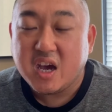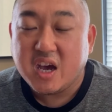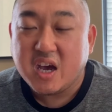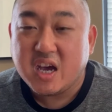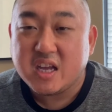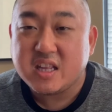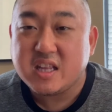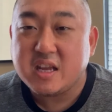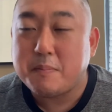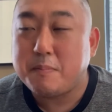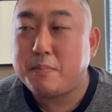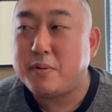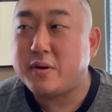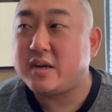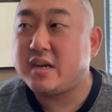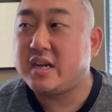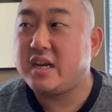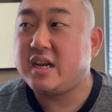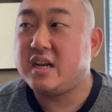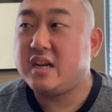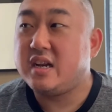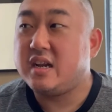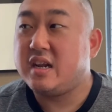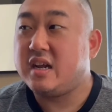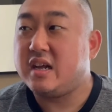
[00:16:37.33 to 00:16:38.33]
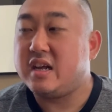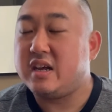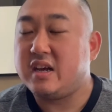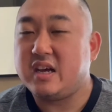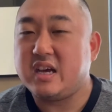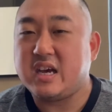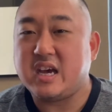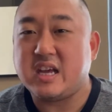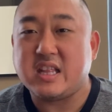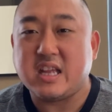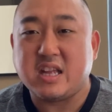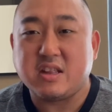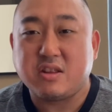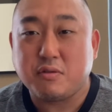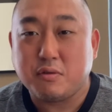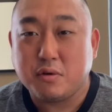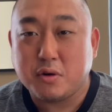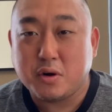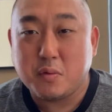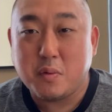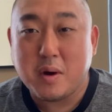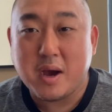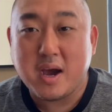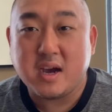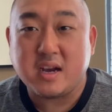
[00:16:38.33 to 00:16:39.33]
And then put it, and then threw it
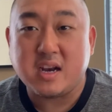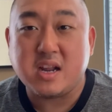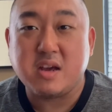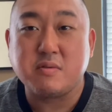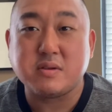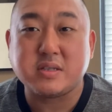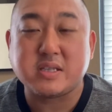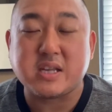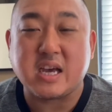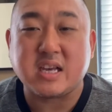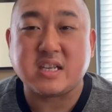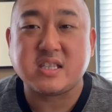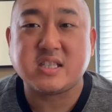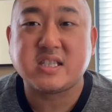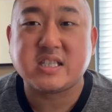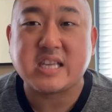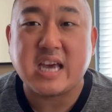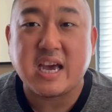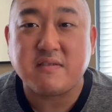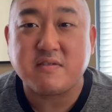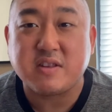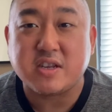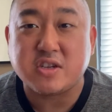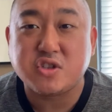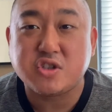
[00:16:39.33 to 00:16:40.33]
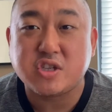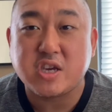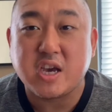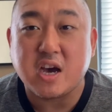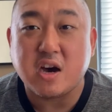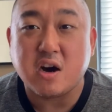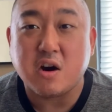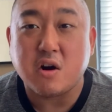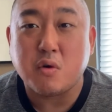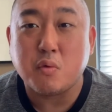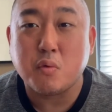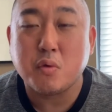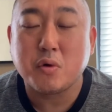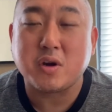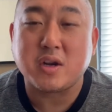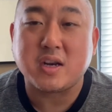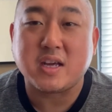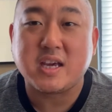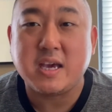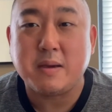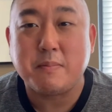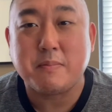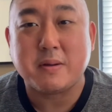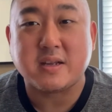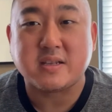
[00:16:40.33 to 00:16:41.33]
away. And he was like, save the shell. We're going to
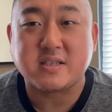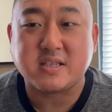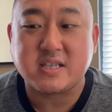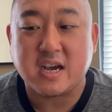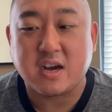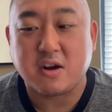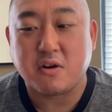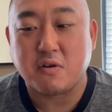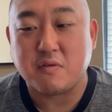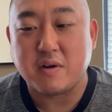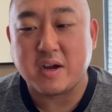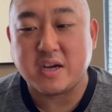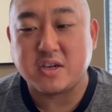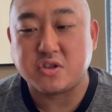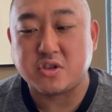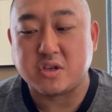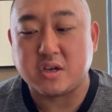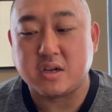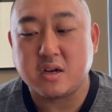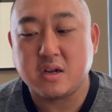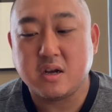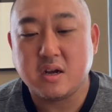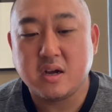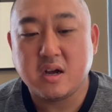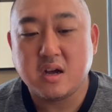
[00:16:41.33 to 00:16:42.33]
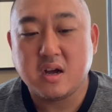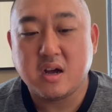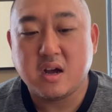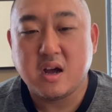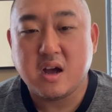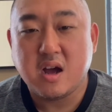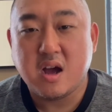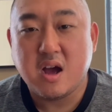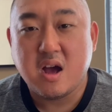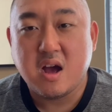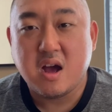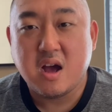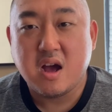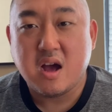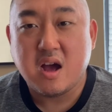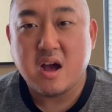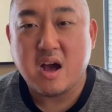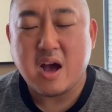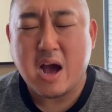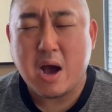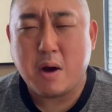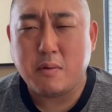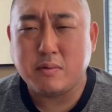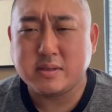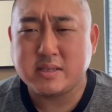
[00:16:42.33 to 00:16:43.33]
keep it as decoration.
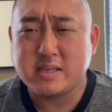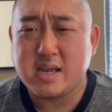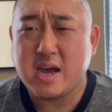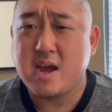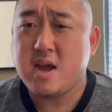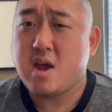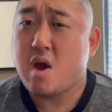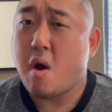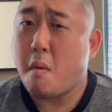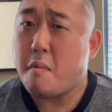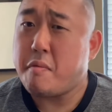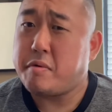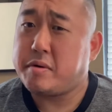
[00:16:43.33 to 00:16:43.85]
I was like,